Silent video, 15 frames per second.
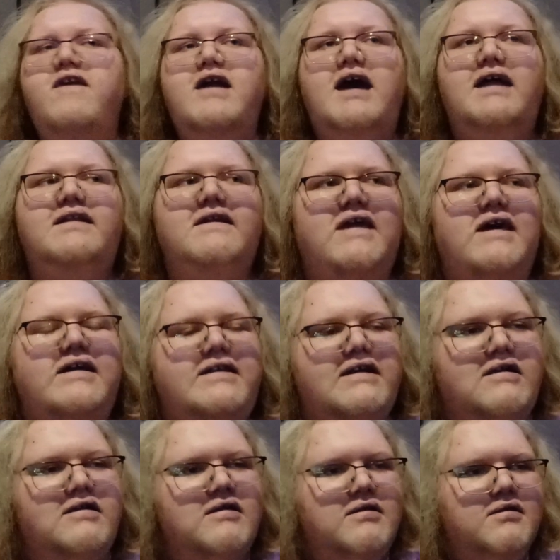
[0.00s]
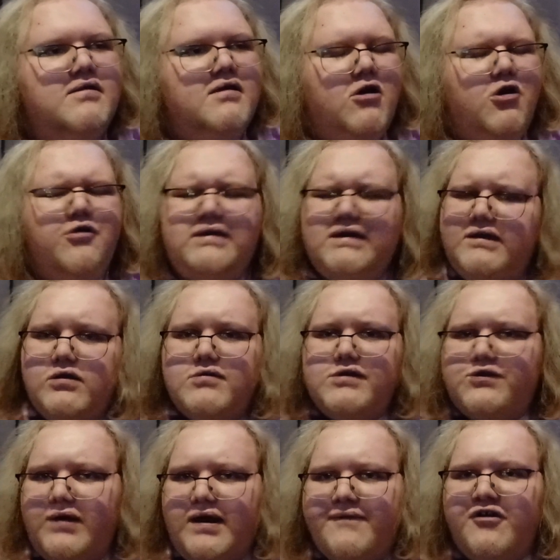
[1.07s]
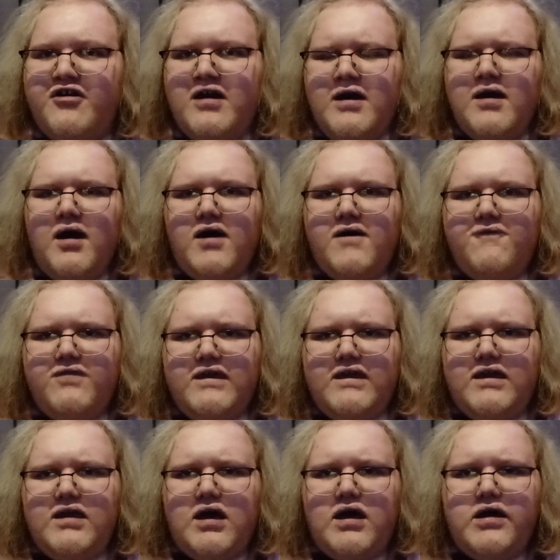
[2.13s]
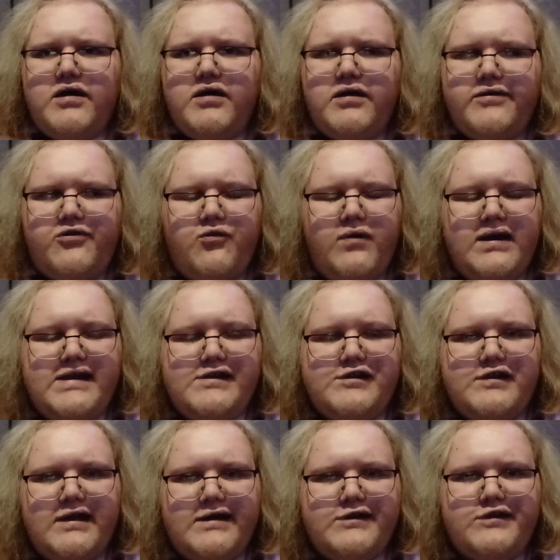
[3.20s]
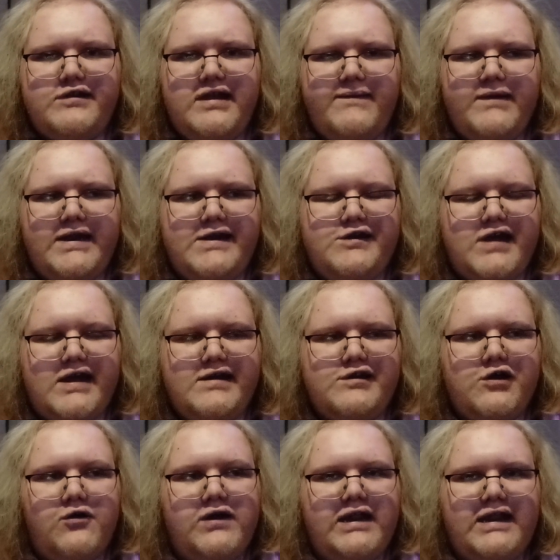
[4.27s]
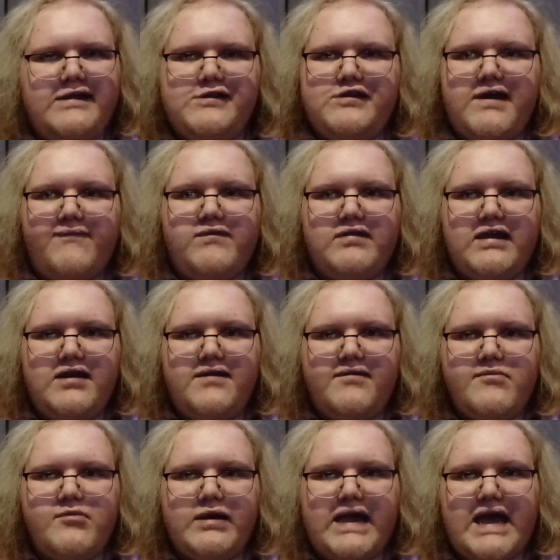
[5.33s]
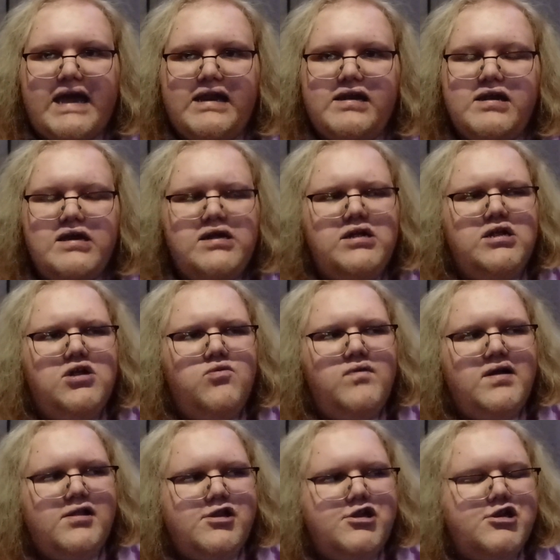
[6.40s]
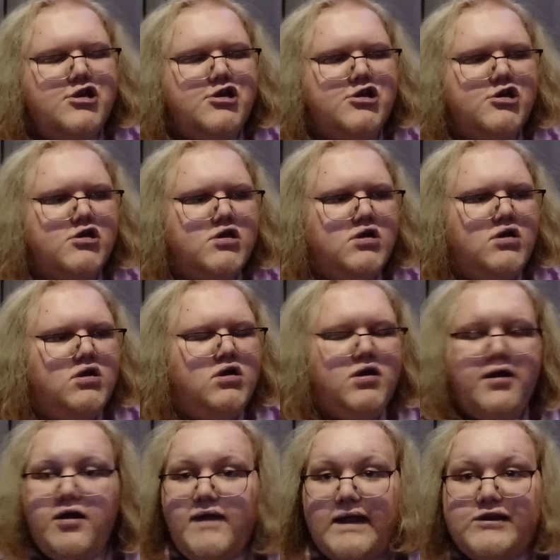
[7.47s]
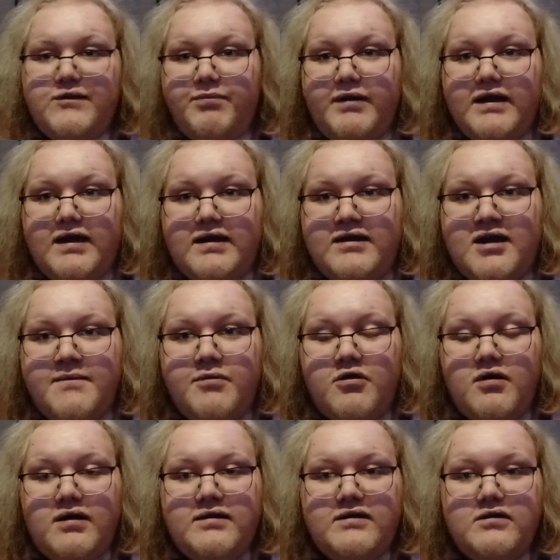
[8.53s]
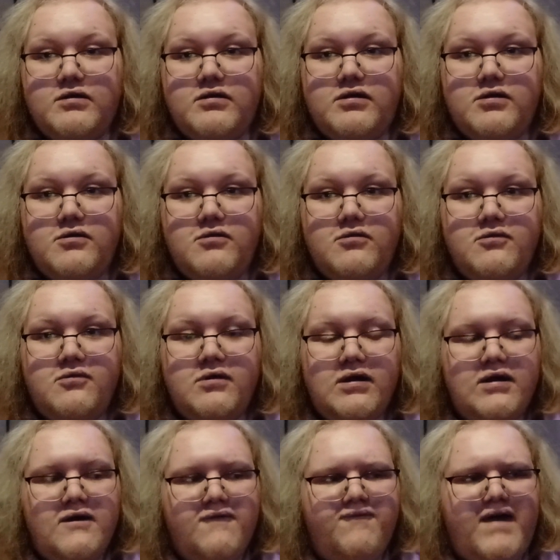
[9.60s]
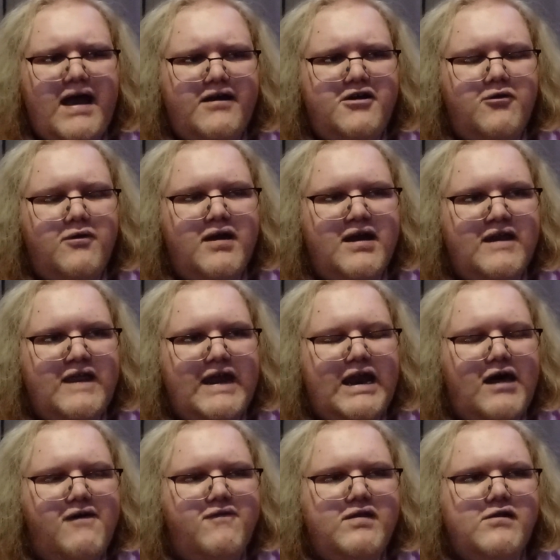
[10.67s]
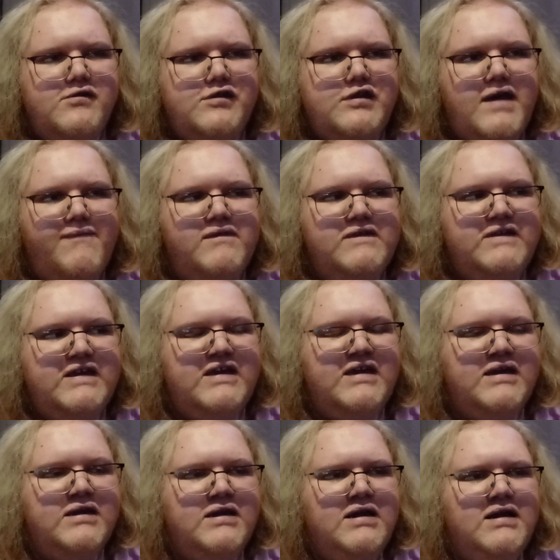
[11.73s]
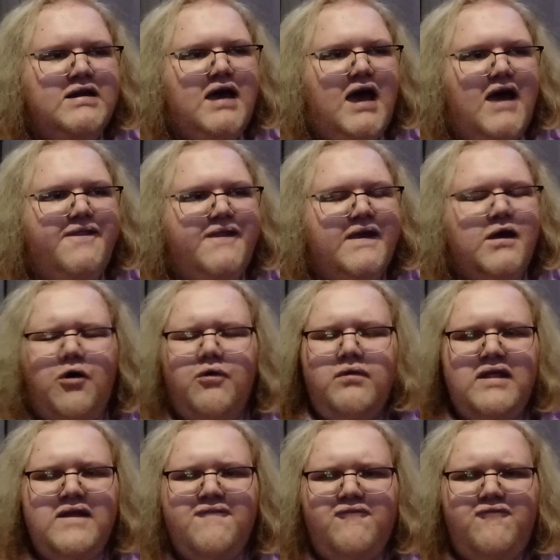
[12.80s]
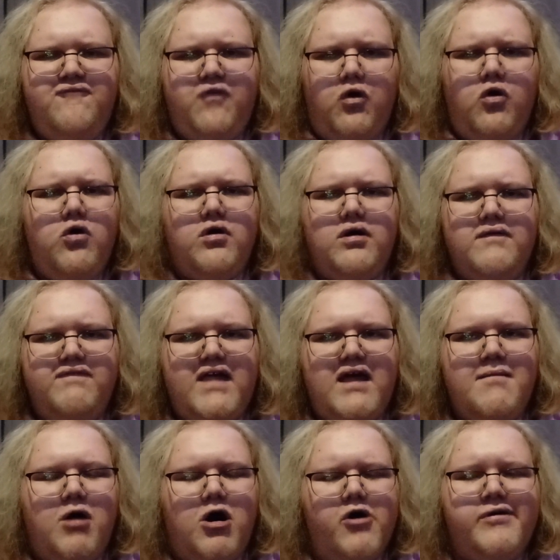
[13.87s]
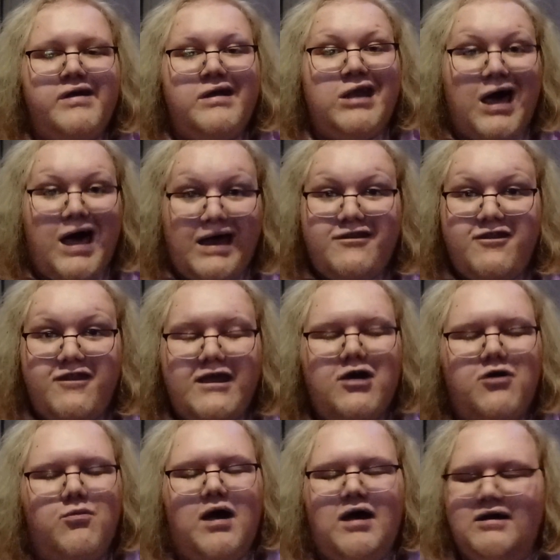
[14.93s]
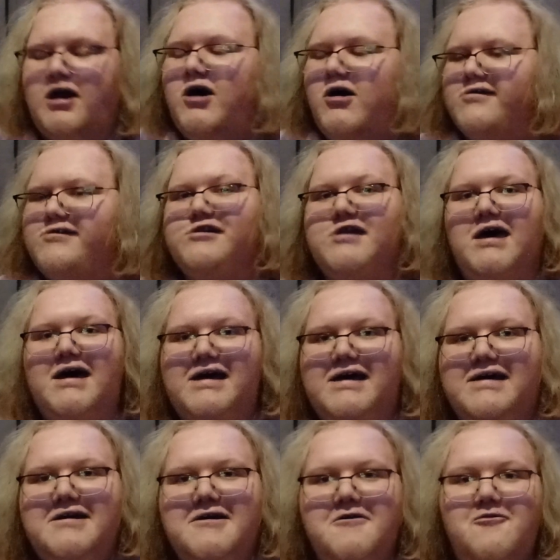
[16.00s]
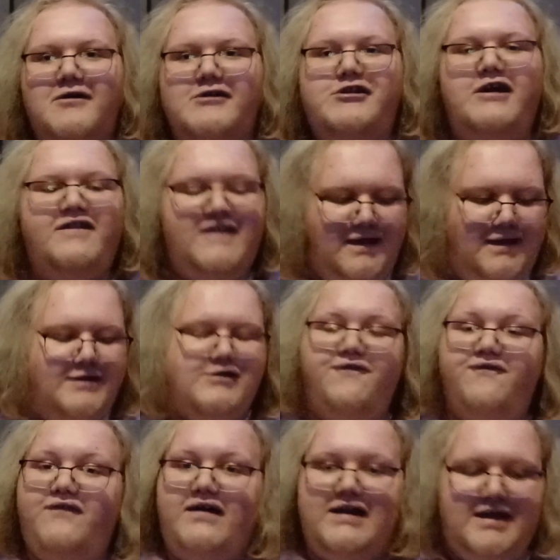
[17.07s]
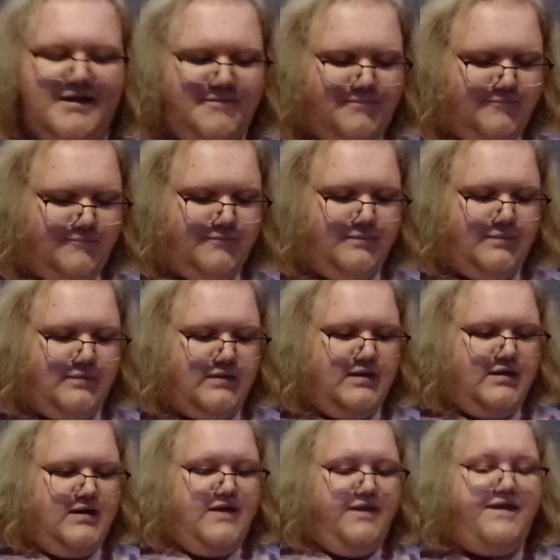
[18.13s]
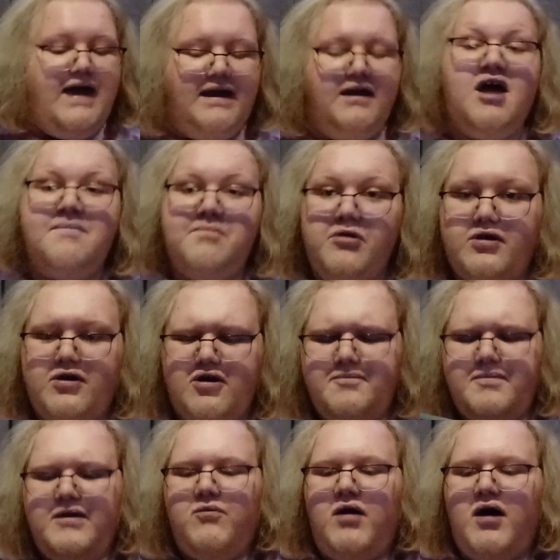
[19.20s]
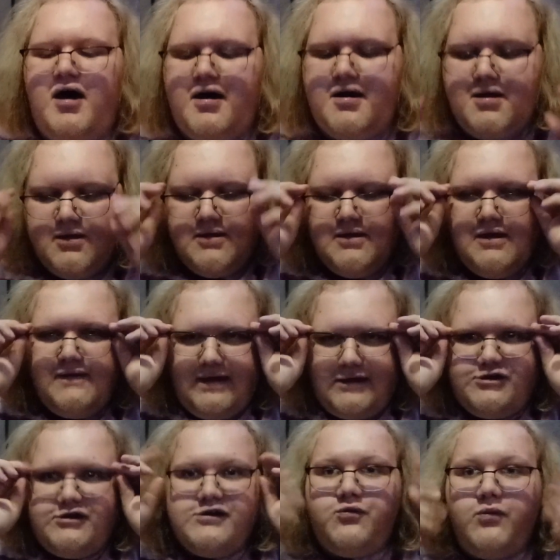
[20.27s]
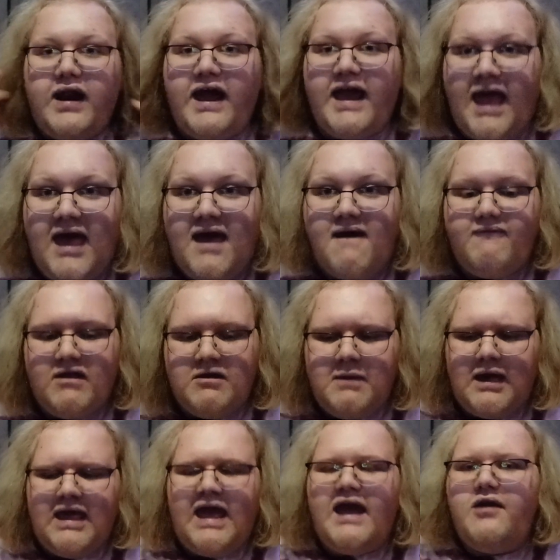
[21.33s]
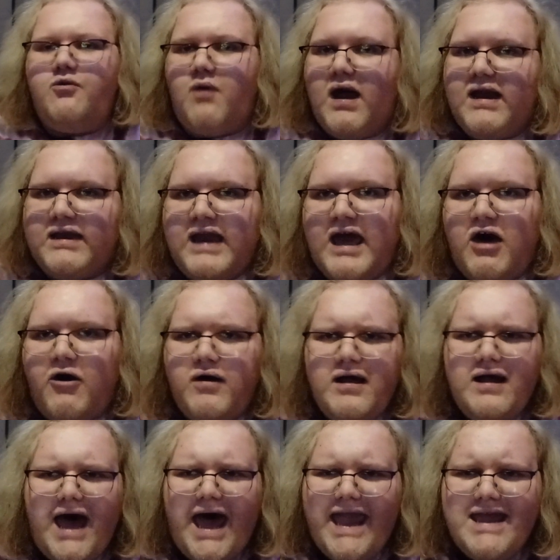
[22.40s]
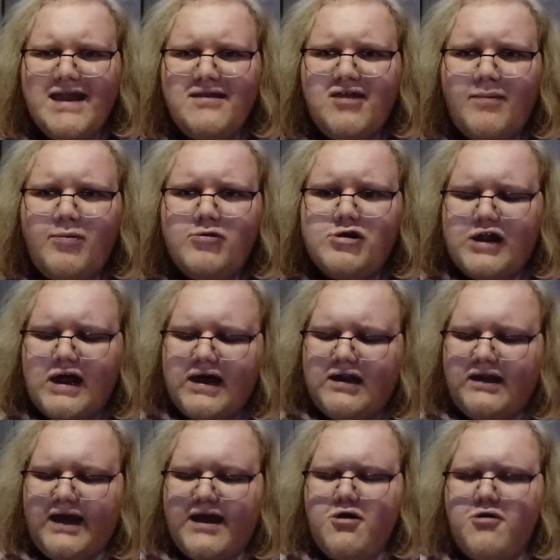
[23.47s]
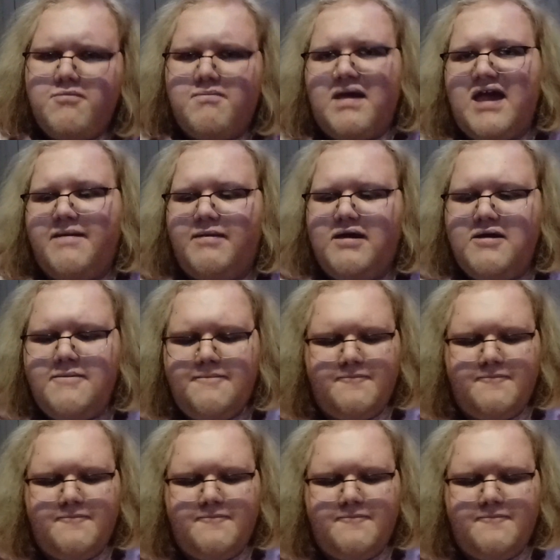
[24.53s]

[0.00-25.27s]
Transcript: I deduced, whatever, of the 26 DVD sets, only like 17 of them are canon, which, you know, that's a pretty good number until you factor in that of those 17, I think only 4 of them are not the Arrancar saga, which I think is funny. That number could be wrong. That's just what I have in my head right now. I can double check later, maybe.